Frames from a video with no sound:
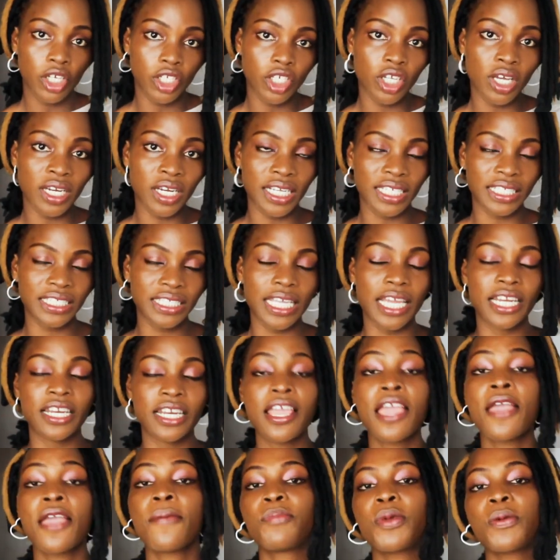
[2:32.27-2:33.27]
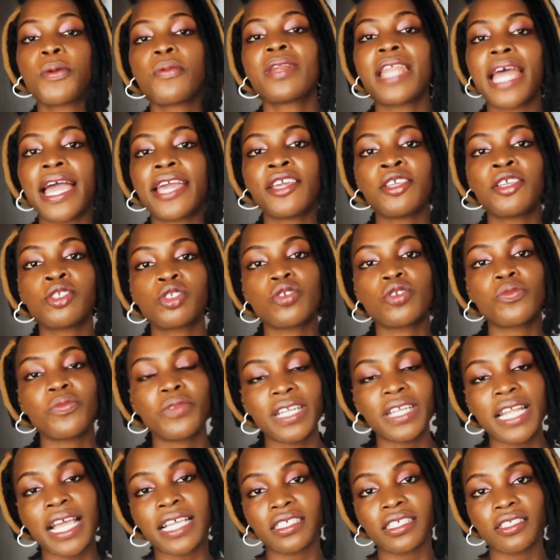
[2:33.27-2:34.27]
Do you understand? People that are into
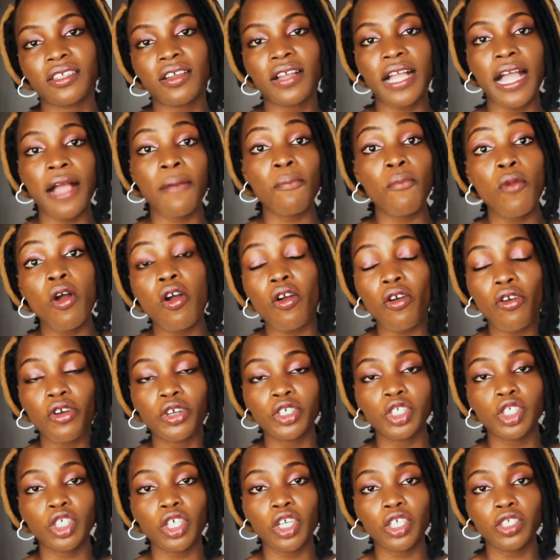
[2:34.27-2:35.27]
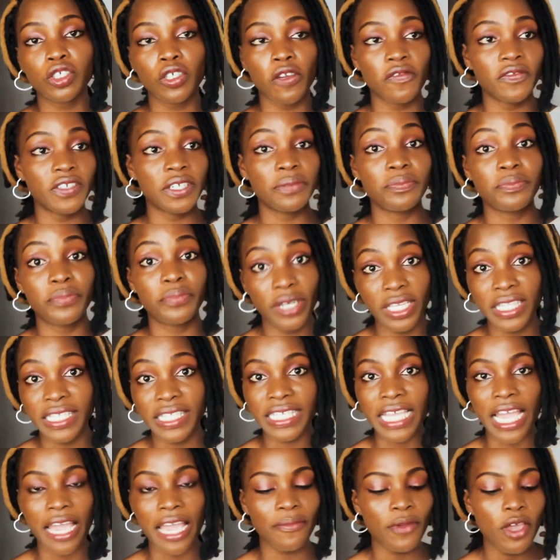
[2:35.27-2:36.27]
breeder stock are more conscious of the breed
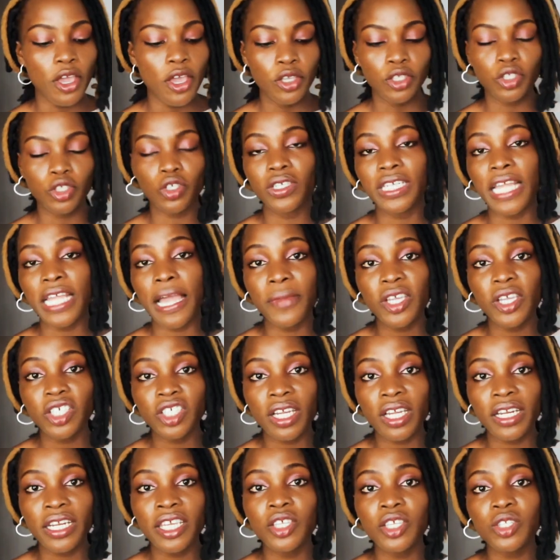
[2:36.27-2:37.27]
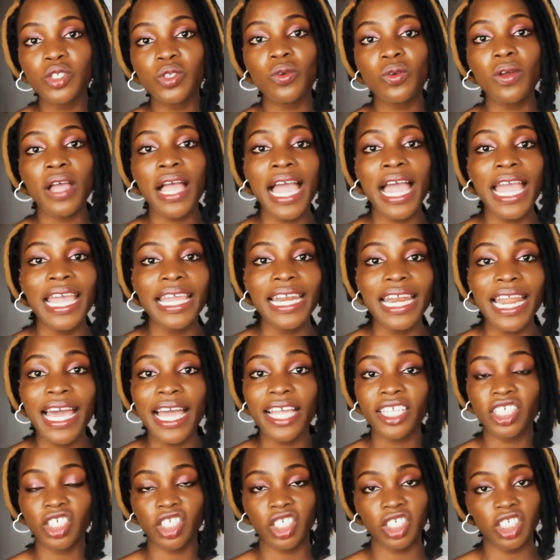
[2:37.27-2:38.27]
type, so they are majorly into
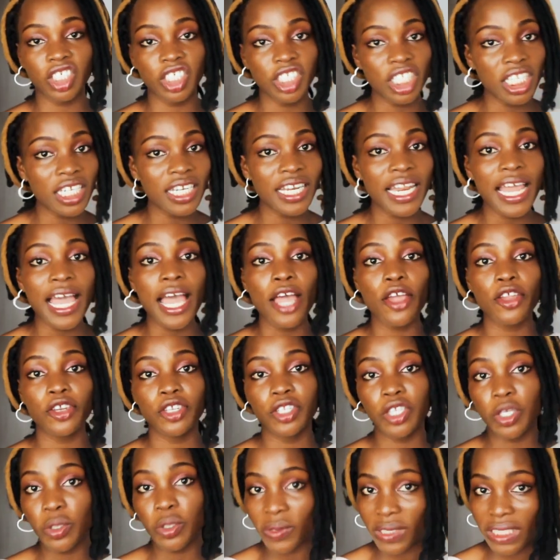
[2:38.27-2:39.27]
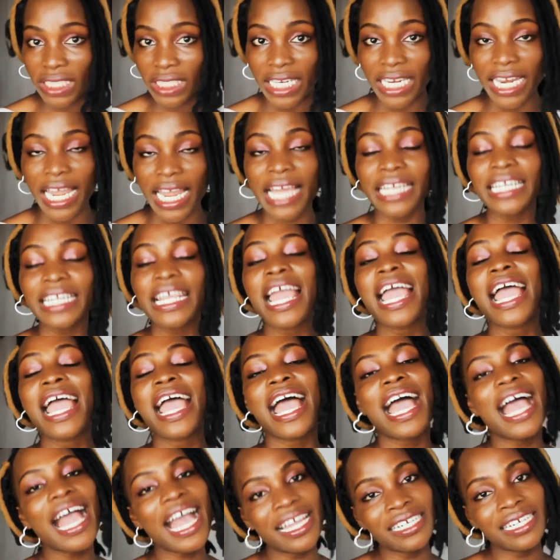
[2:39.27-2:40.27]
Highland, Chinchilla, New Zealand,
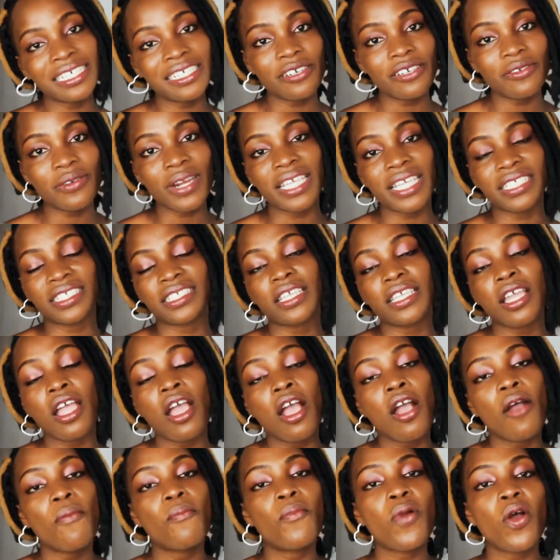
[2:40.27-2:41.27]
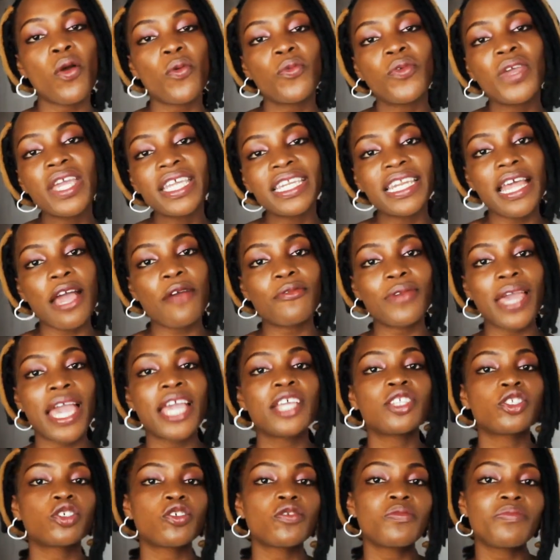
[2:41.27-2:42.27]
and the rest. But we that we are
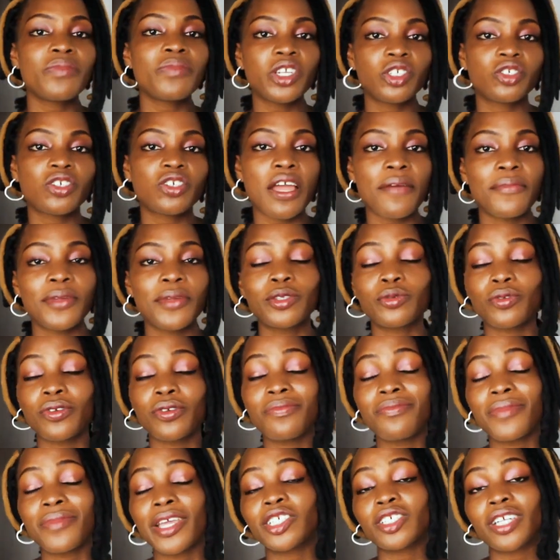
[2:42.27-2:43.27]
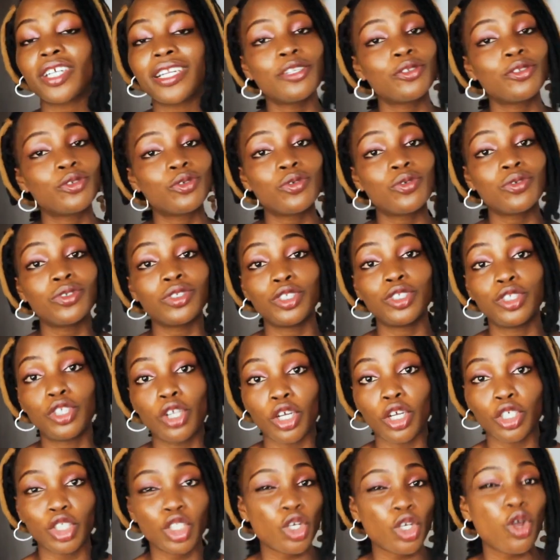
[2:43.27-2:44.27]
into meat rabbits, we majorly do
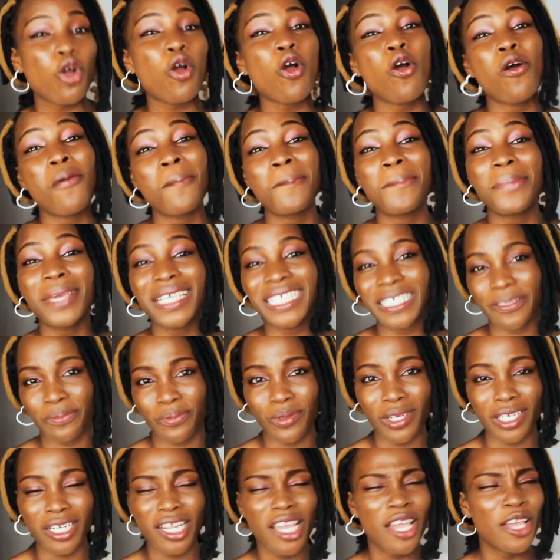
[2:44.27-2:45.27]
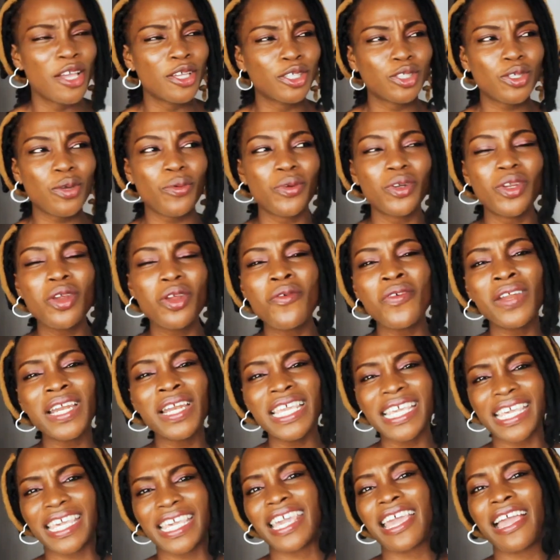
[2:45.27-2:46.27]
Dutch or mixed breed. So we don't
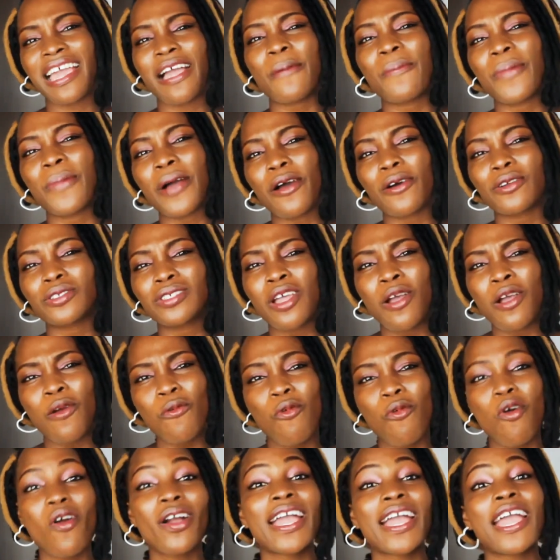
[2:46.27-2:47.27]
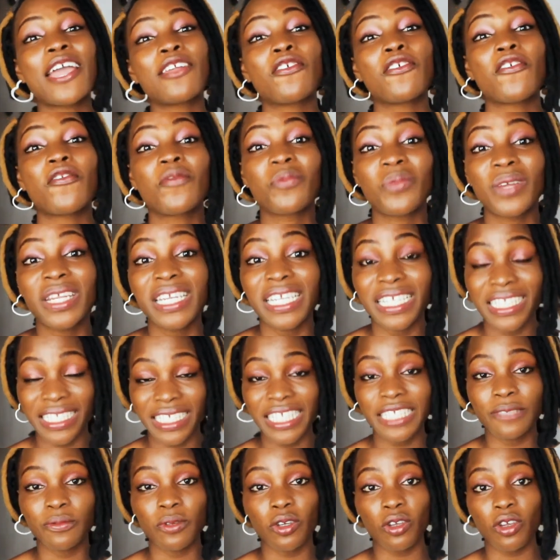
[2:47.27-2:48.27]
really care about what kind of breed
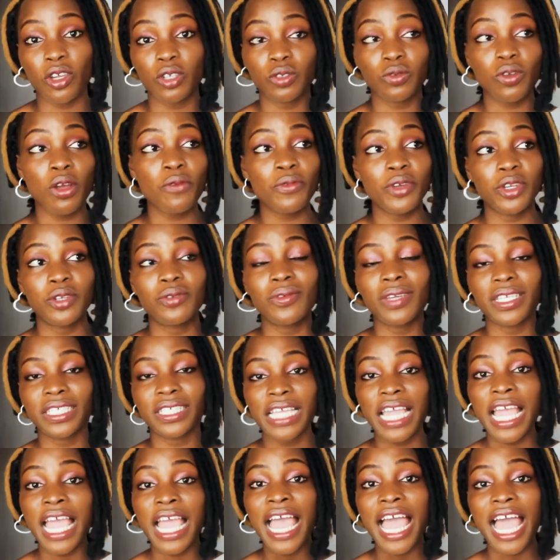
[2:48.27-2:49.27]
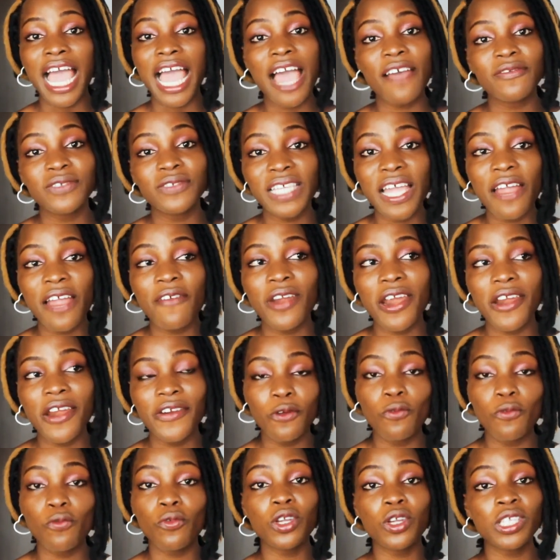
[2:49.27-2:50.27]
it is, because what we do is after
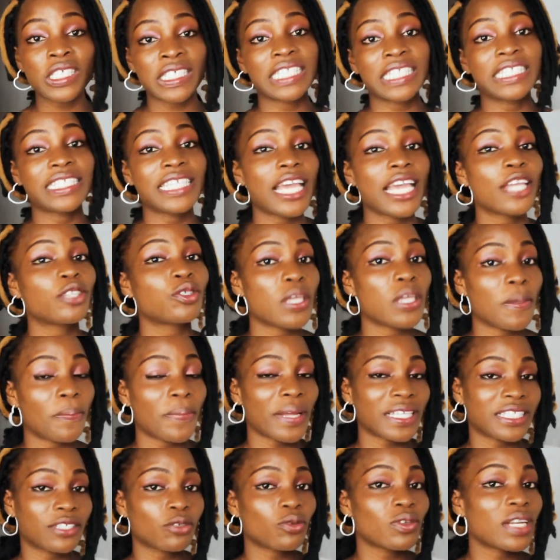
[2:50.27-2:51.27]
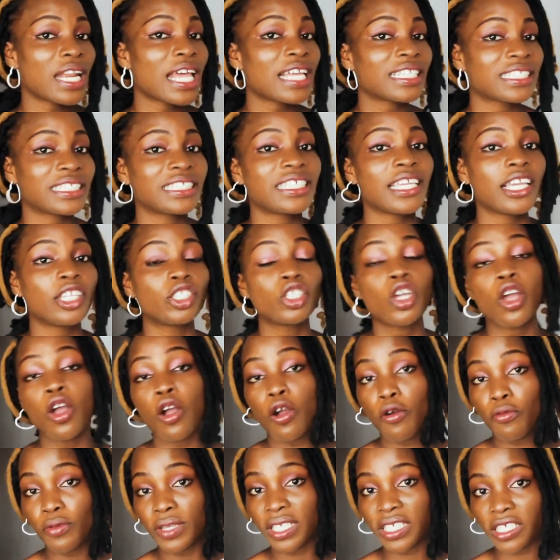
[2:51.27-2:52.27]
rearing, once it gets to a particular stage,
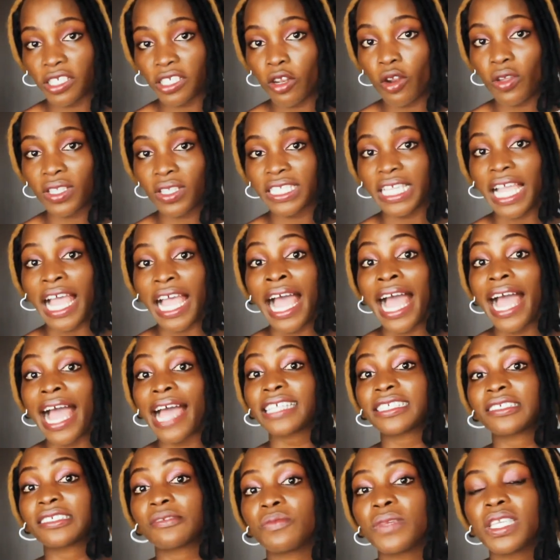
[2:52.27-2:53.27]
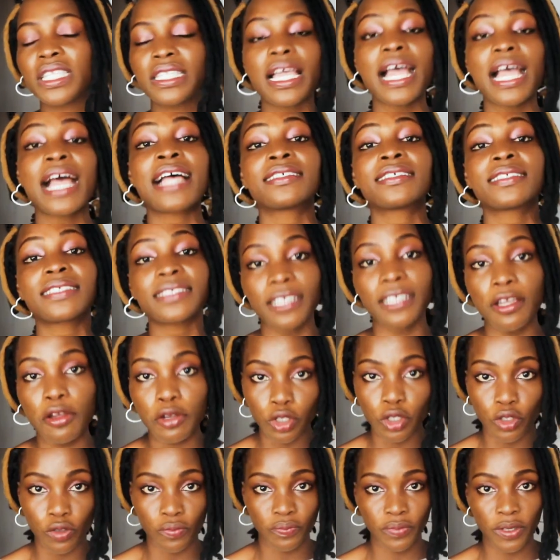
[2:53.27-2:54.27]
we slaughter as meat and
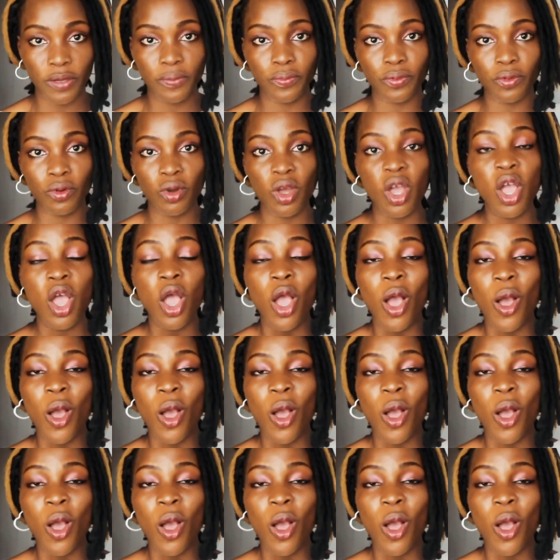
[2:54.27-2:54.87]
sell to people.